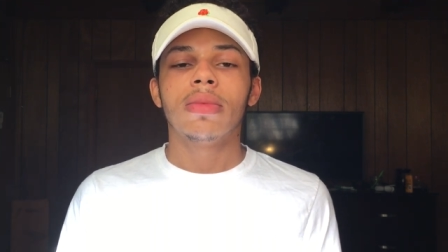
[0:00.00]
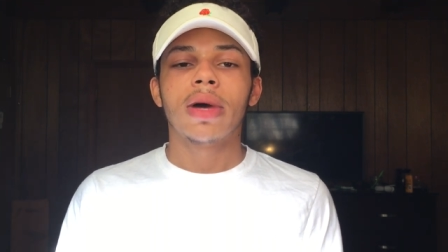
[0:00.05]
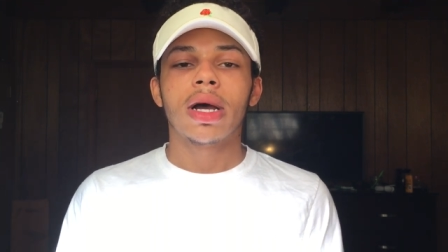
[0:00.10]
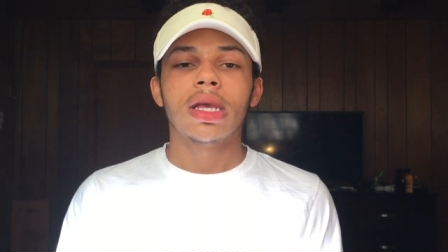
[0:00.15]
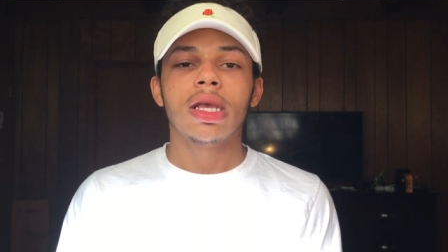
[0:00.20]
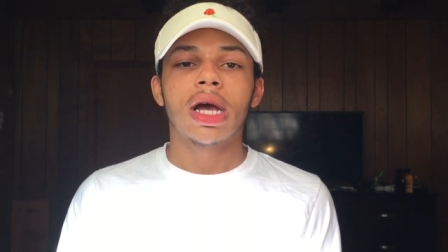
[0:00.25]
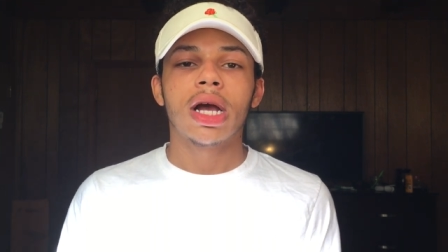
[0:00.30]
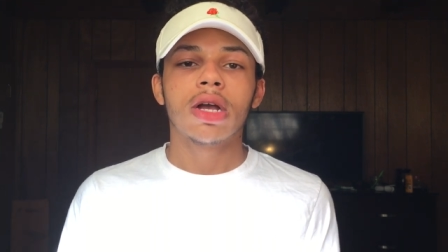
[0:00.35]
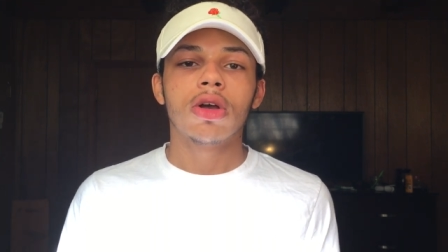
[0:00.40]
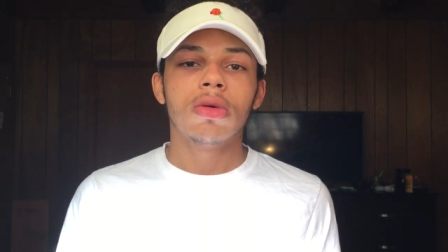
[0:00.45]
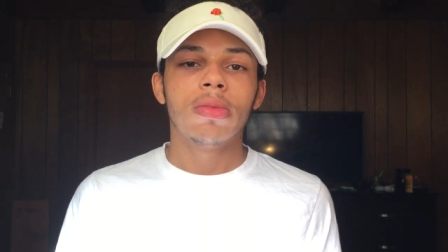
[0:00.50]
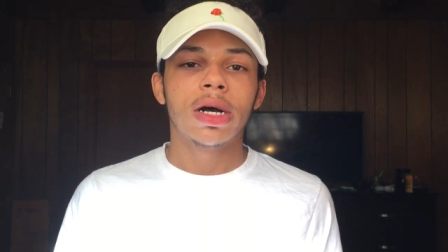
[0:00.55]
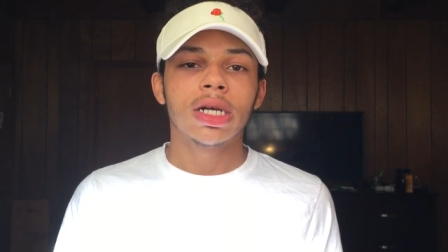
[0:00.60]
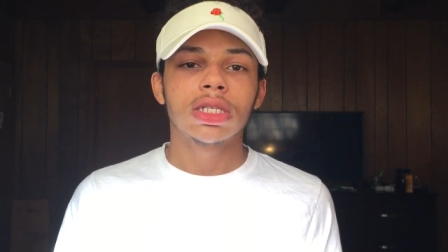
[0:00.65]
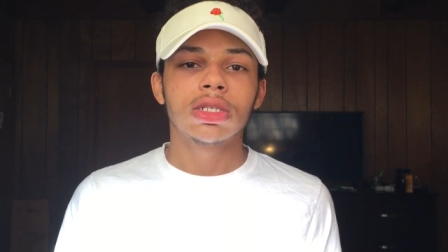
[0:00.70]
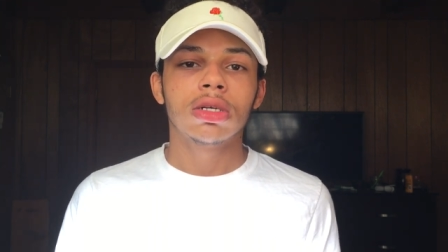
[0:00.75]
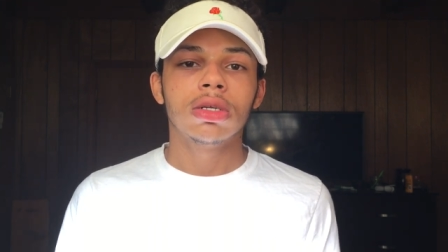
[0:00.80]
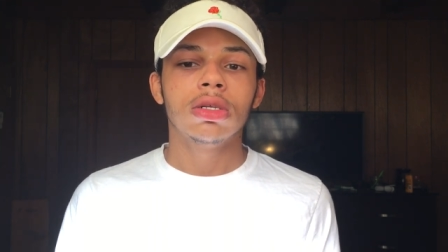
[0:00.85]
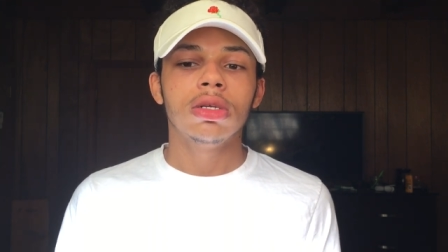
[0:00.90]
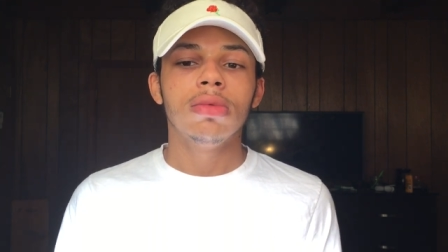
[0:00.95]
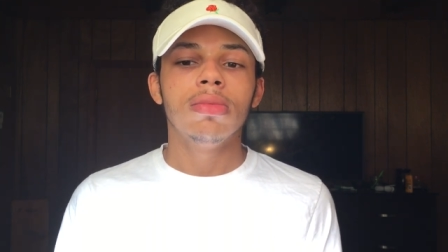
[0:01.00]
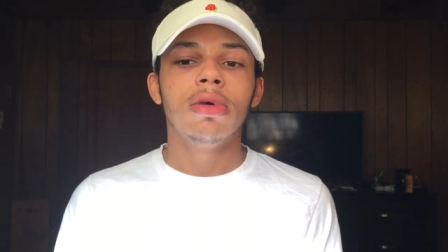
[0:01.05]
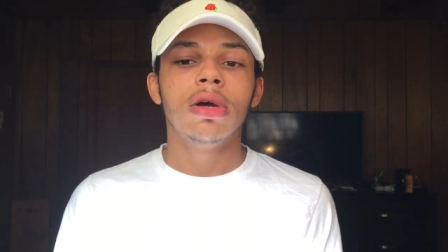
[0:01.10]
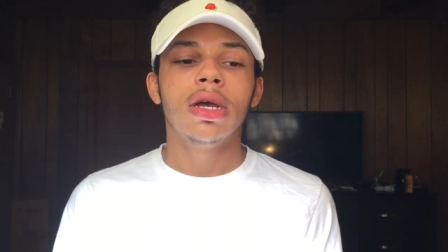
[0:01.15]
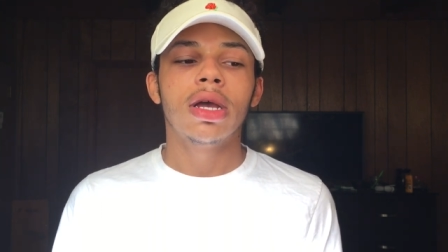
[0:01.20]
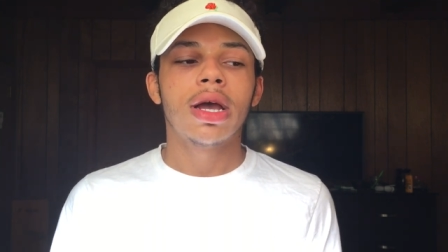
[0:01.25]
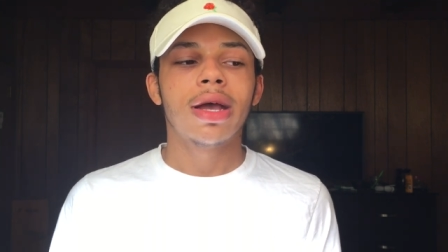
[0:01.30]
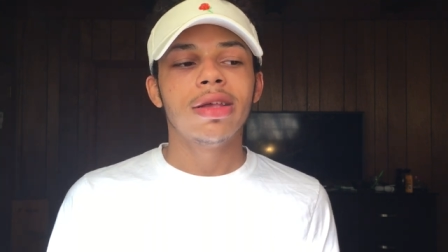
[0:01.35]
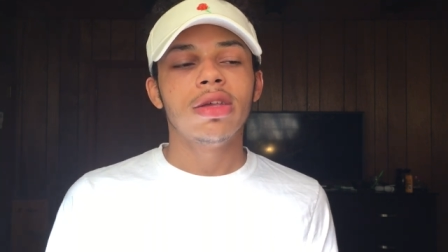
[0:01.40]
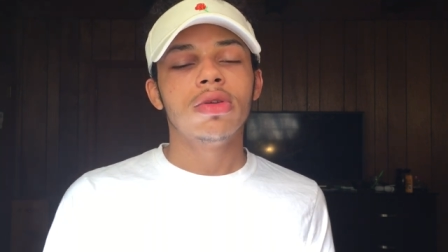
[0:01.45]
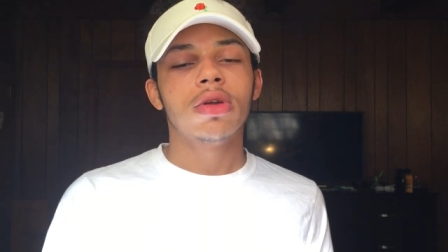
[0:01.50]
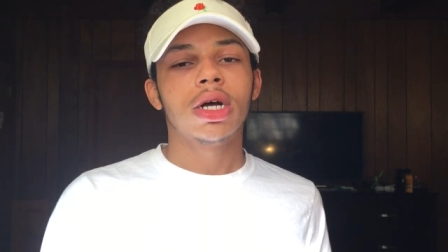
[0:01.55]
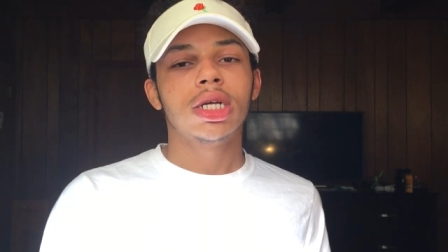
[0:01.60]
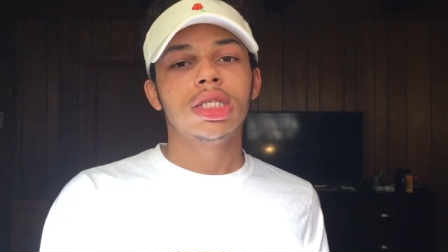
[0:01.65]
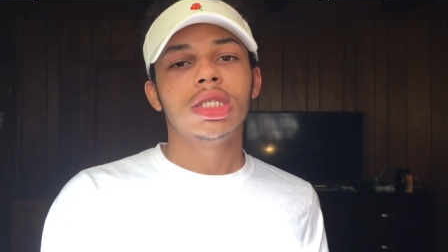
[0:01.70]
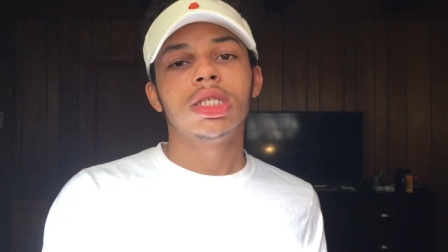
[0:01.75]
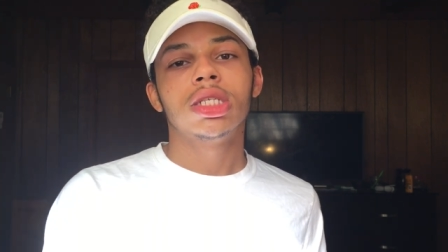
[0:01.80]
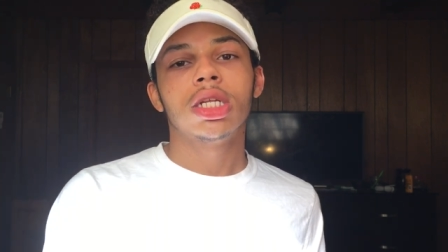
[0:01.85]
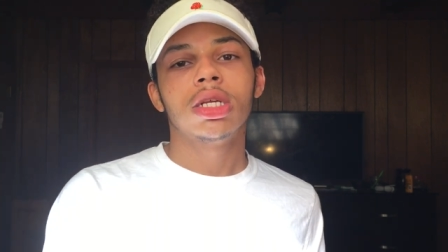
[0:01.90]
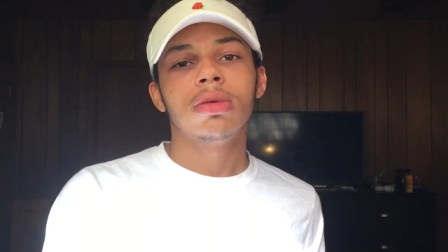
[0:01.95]
Yeah, I go by Soli, but you know I
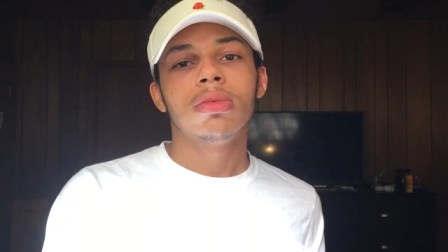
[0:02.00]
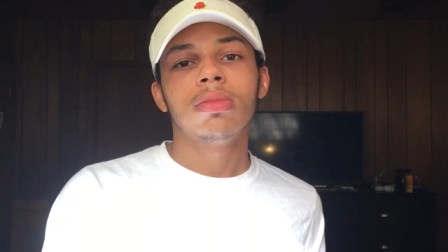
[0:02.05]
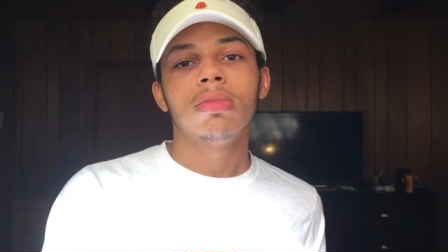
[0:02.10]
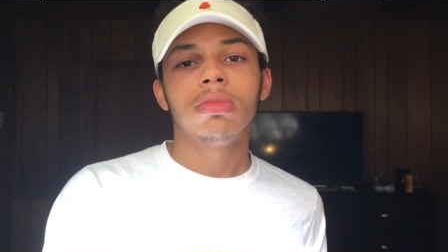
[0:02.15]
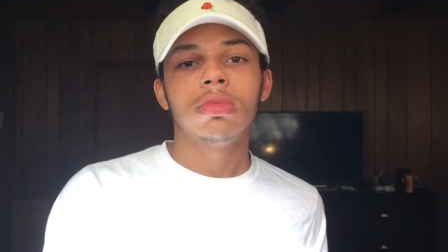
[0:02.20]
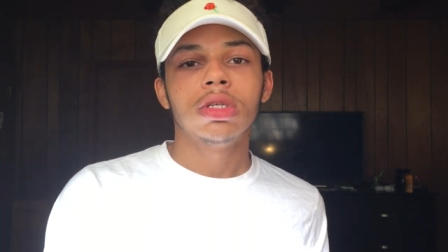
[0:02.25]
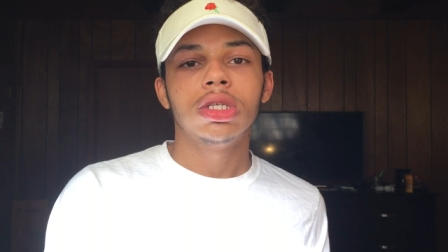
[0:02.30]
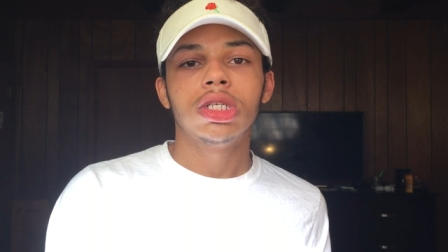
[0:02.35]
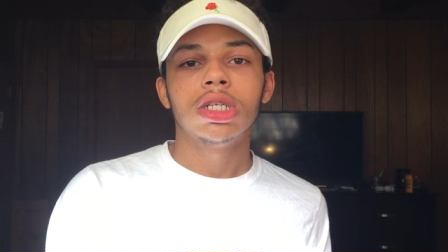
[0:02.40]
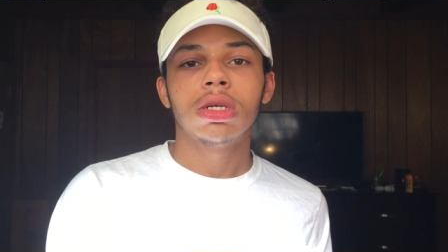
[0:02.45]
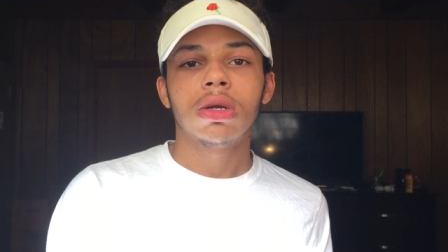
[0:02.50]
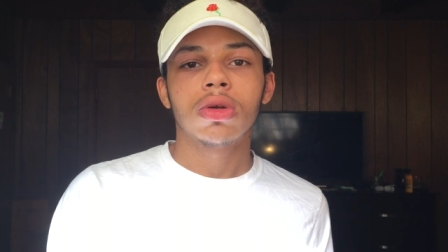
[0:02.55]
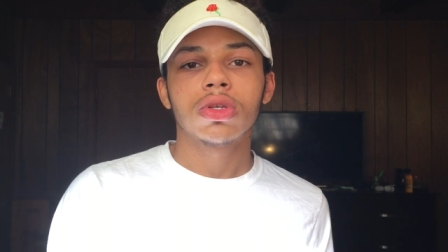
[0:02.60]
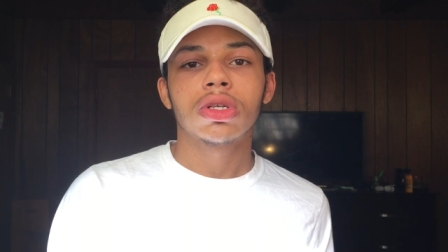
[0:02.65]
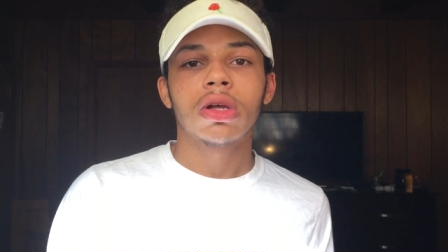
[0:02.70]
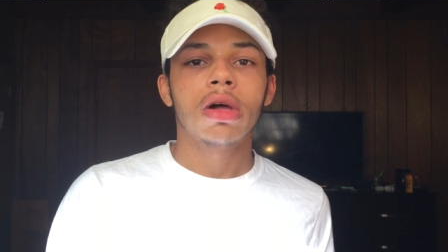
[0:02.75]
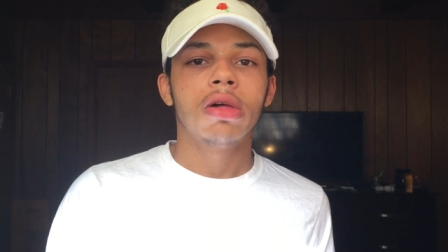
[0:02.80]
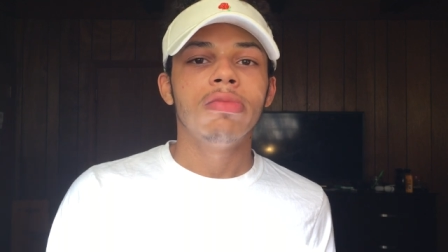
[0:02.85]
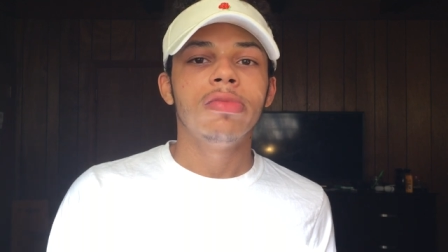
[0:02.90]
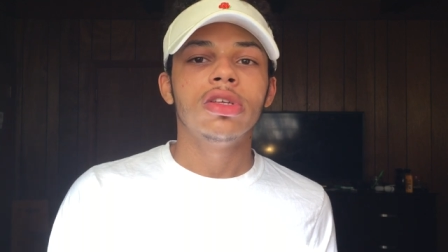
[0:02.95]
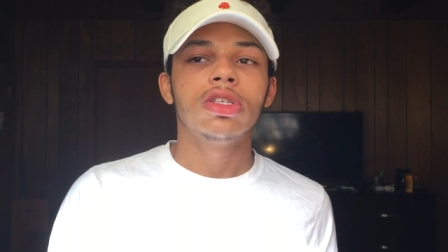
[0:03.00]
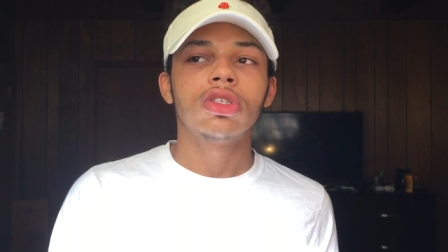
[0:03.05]
just named the channel Solomon,